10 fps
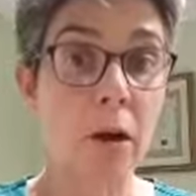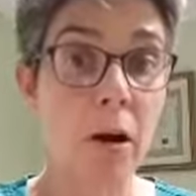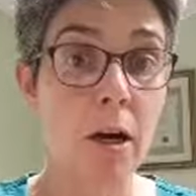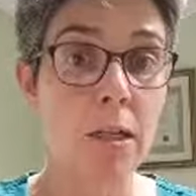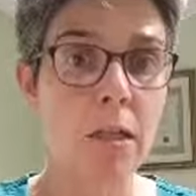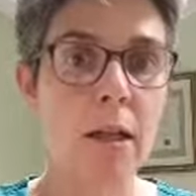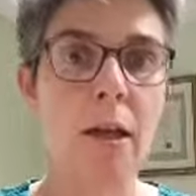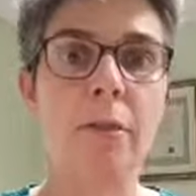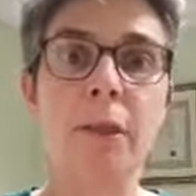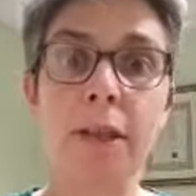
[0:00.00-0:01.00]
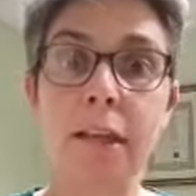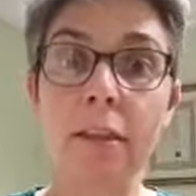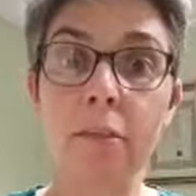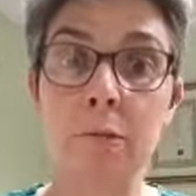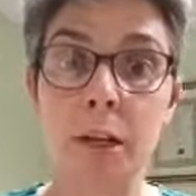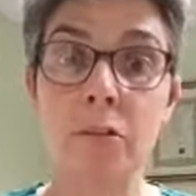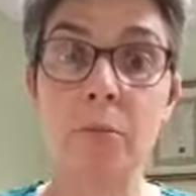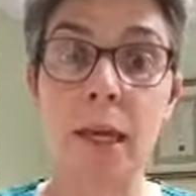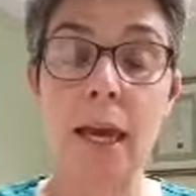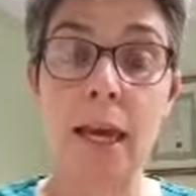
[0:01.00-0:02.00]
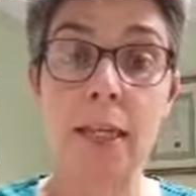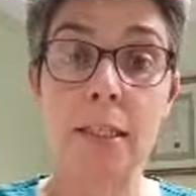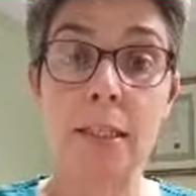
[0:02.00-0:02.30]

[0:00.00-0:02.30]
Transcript: heart than getting the rant from the head.